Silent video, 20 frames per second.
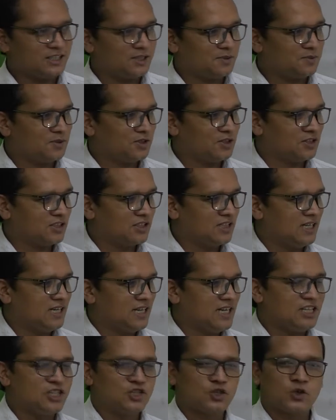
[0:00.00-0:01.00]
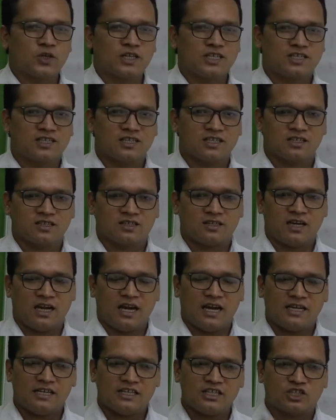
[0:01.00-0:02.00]
of the education
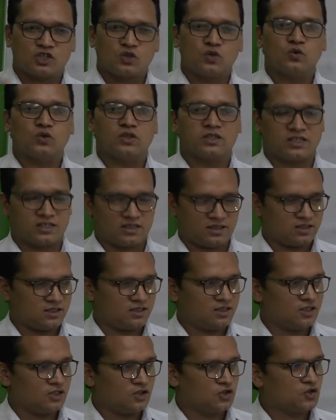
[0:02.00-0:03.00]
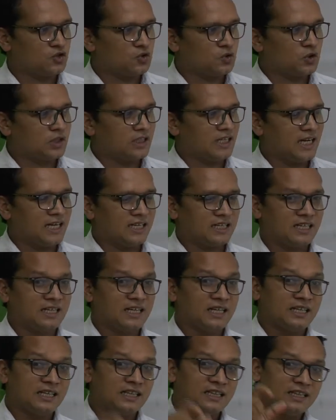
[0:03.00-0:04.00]
and schools, so that
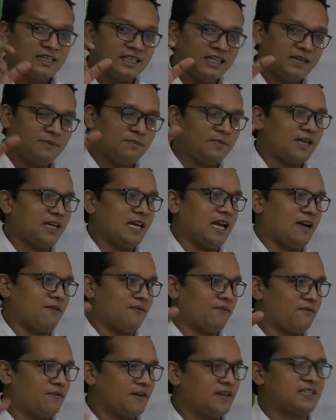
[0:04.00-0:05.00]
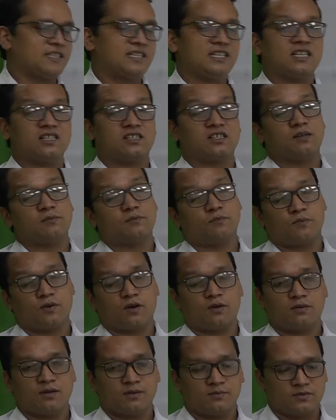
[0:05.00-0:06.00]
they may have facing some
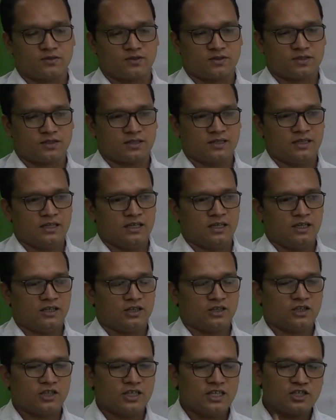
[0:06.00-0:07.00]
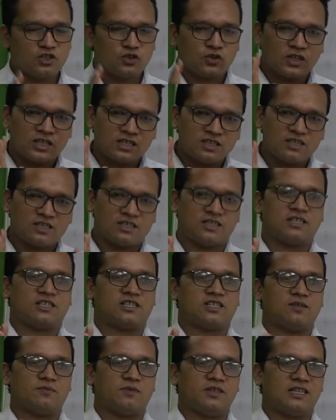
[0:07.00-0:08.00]
problems. The education
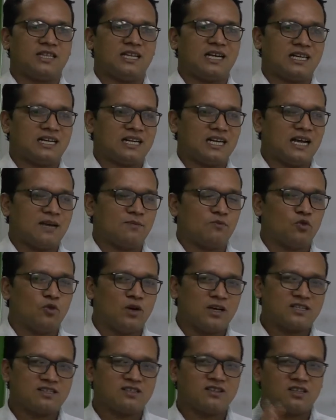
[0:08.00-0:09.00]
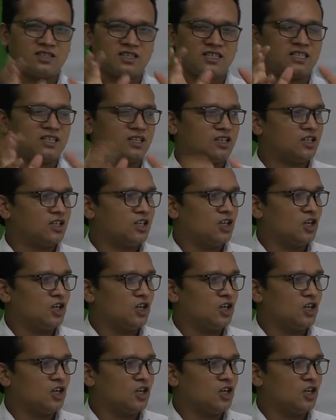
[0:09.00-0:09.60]
system in that time was not in a